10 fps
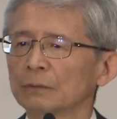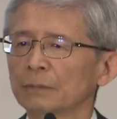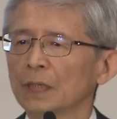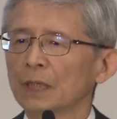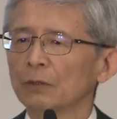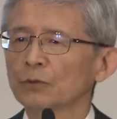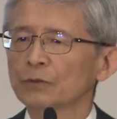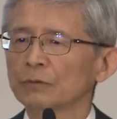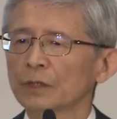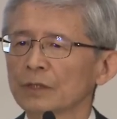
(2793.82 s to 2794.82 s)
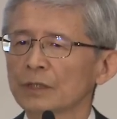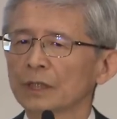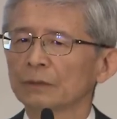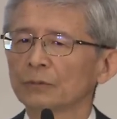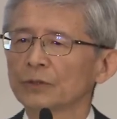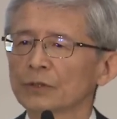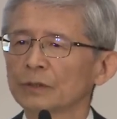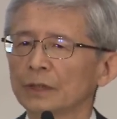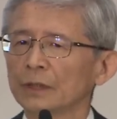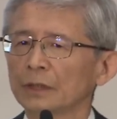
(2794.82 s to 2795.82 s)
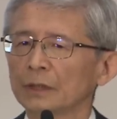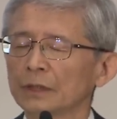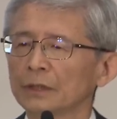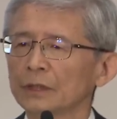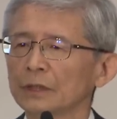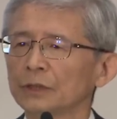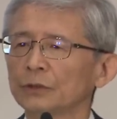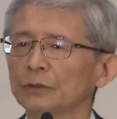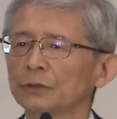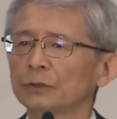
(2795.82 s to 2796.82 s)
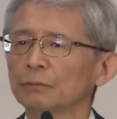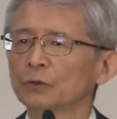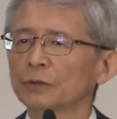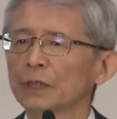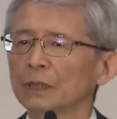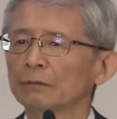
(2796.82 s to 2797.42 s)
uh, remain quite strong. And uh, even in Europe,